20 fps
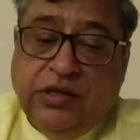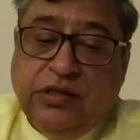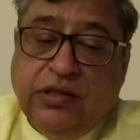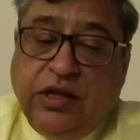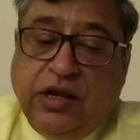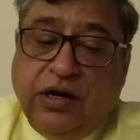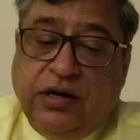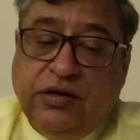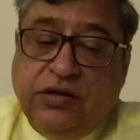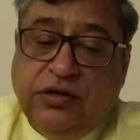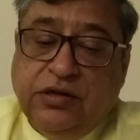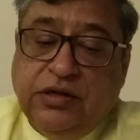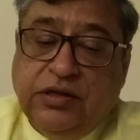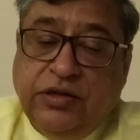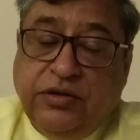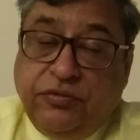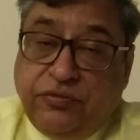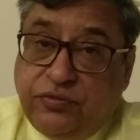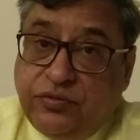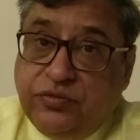that
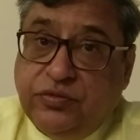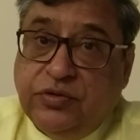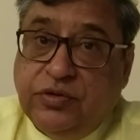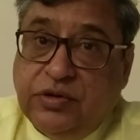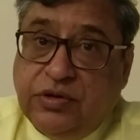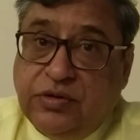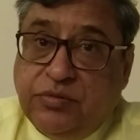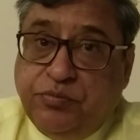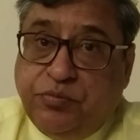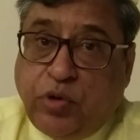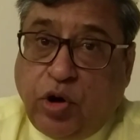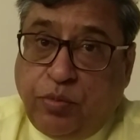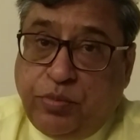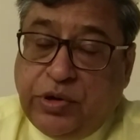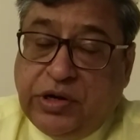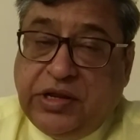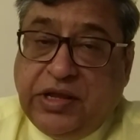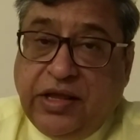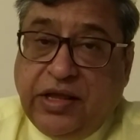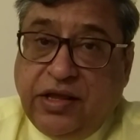if
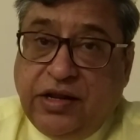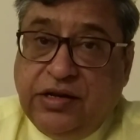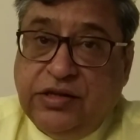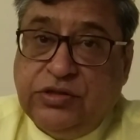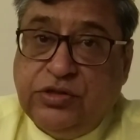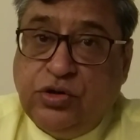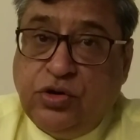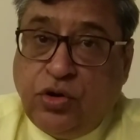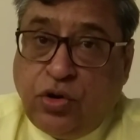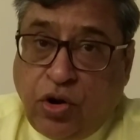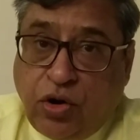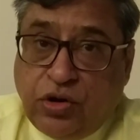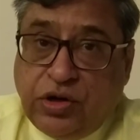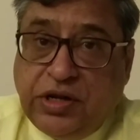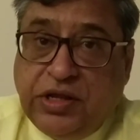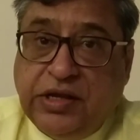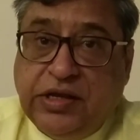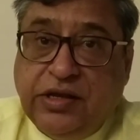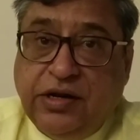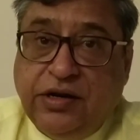proper care is not
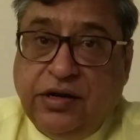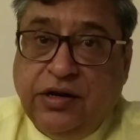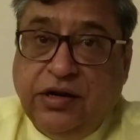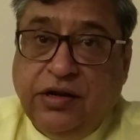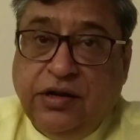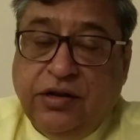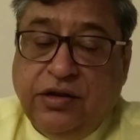taken,